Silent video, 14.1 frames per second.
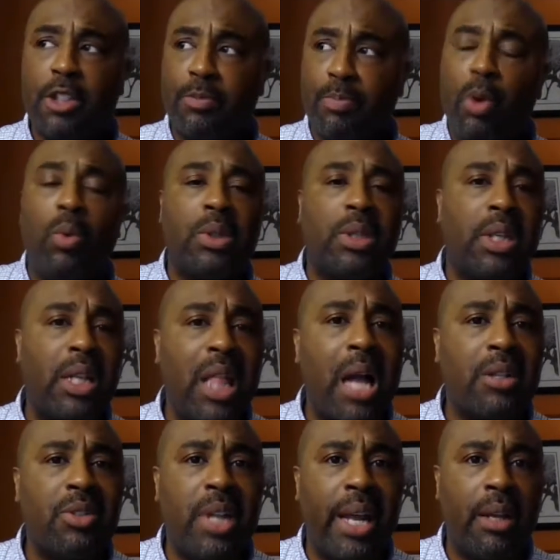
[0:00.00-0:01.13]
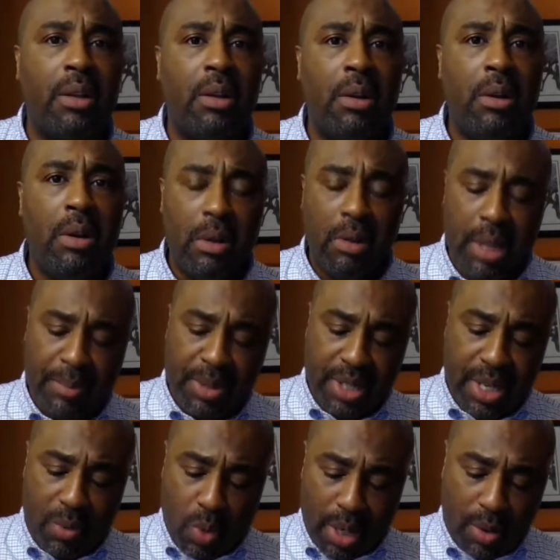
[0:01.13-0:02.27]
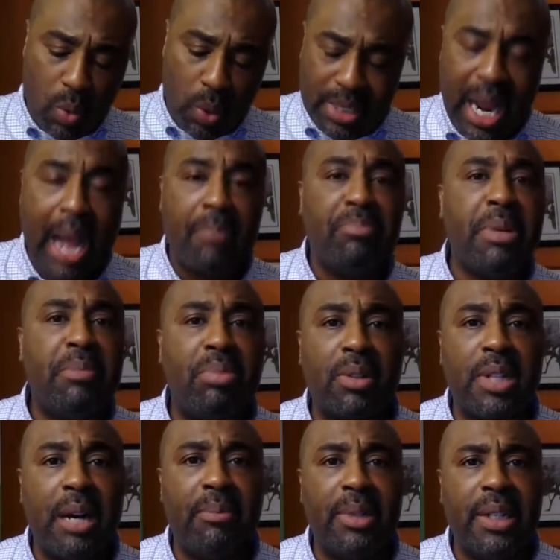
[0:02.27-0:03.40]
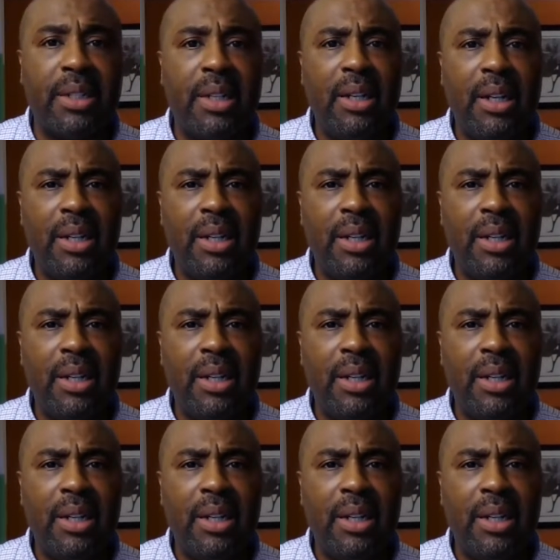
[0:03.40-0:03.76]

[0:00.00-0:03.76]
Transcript: Let's pull what the clock's saying. Let me see what time people are coming.